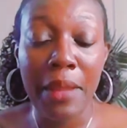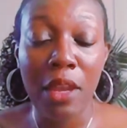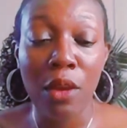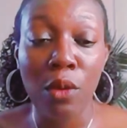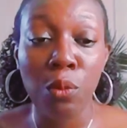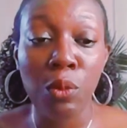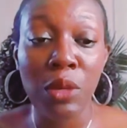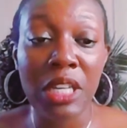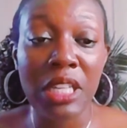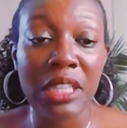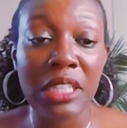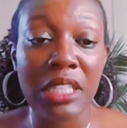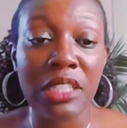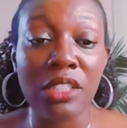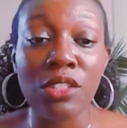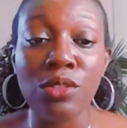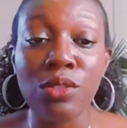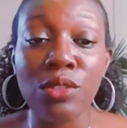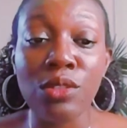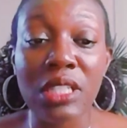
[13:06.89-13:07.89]
weekly
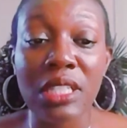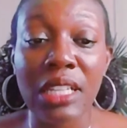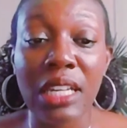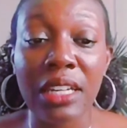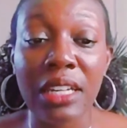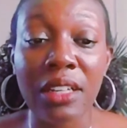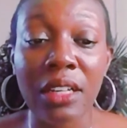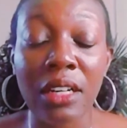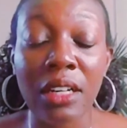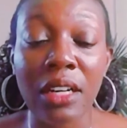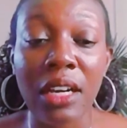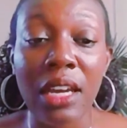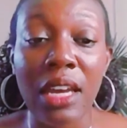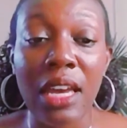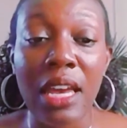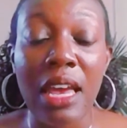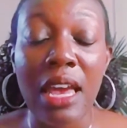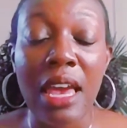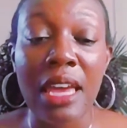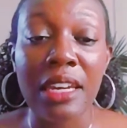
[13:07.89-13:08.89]
newsletter
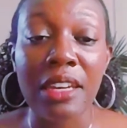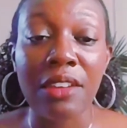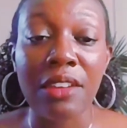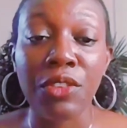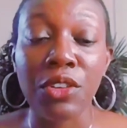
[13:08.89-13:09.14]
and if